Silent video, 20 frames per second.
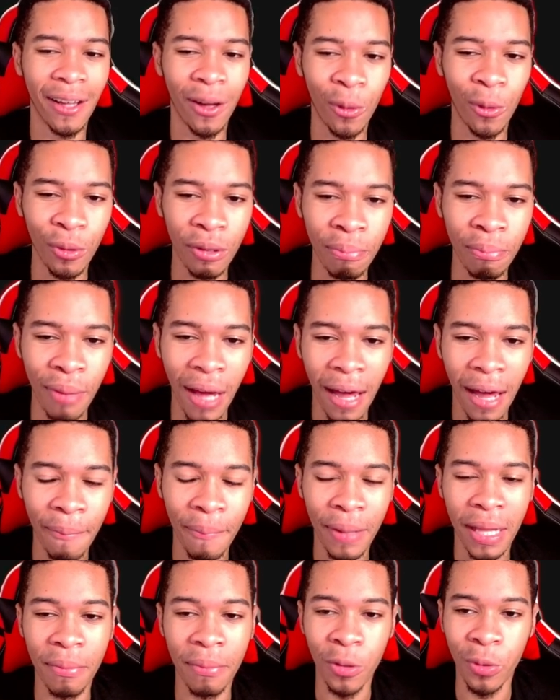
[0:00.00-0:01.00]
We back,
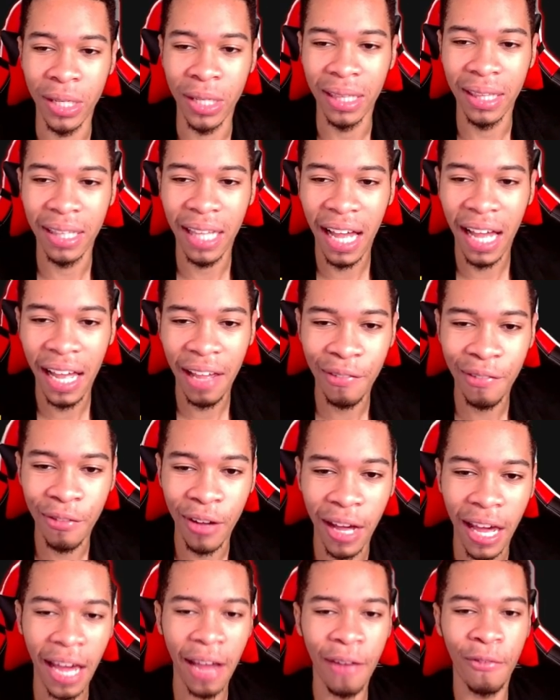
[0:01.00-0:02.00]
baby. We live
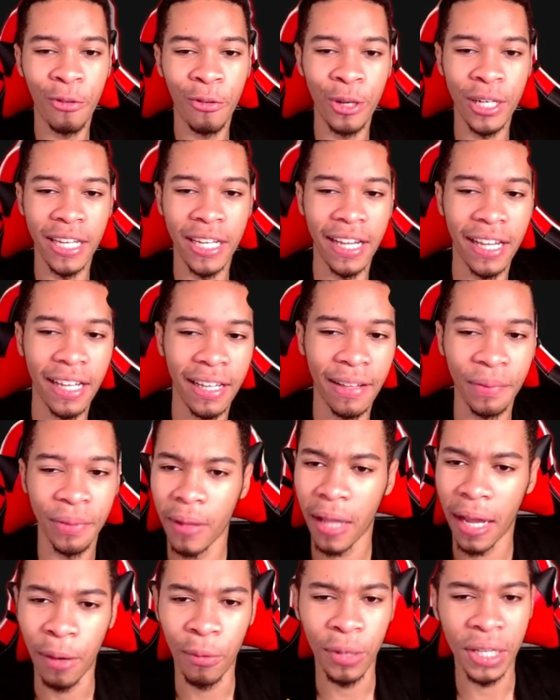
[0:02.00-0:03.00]
every day.
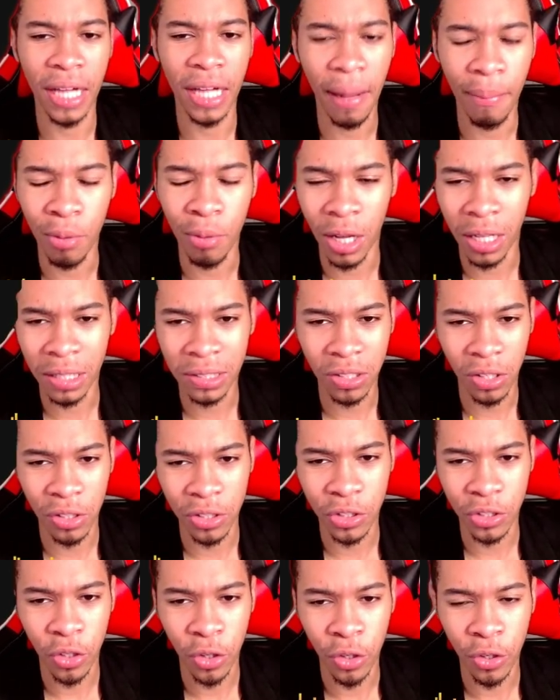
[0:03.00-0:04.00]
And we got Brawl
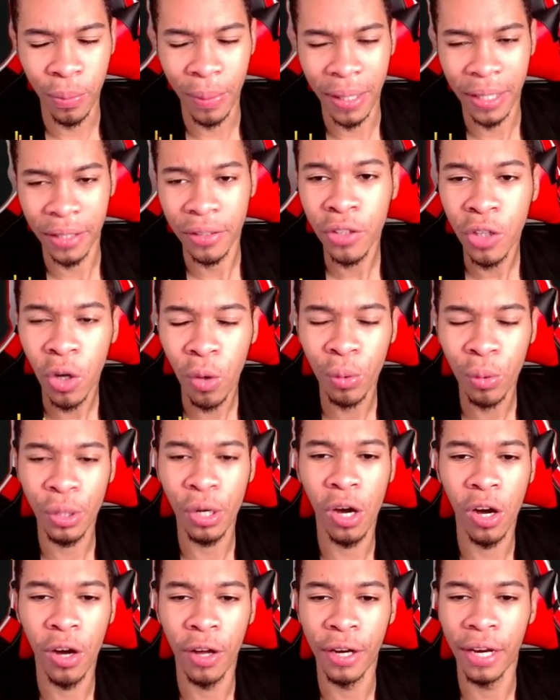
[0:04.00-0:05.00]
Stars Tournament
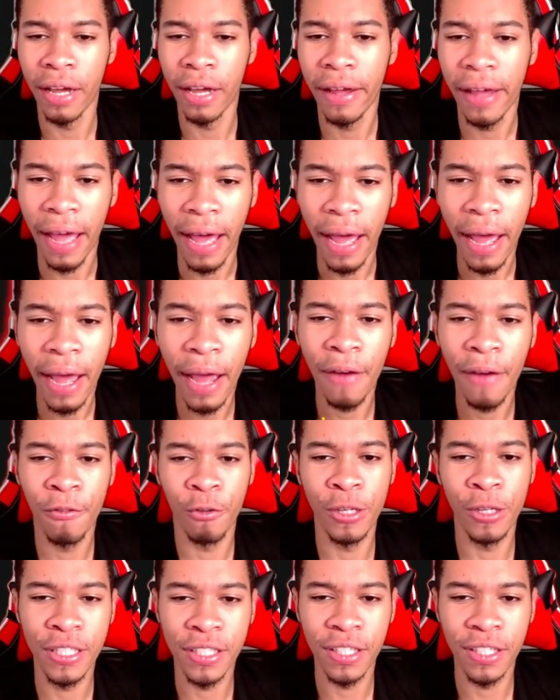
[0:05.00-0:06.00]
going on
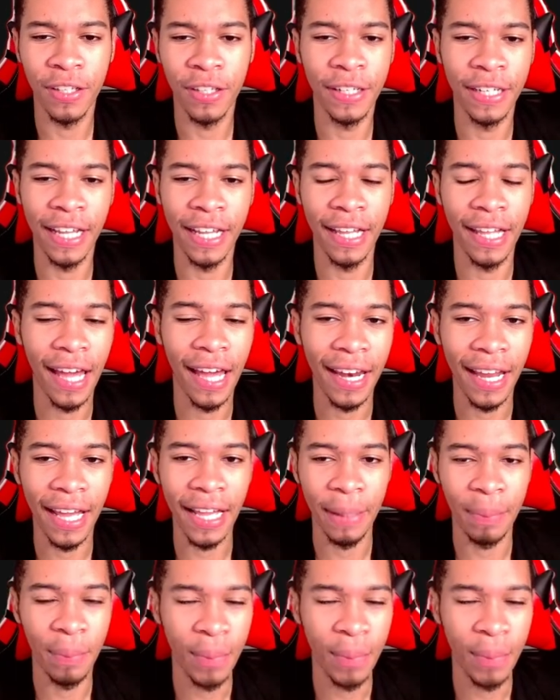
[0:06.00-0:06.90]
every Sunday at 8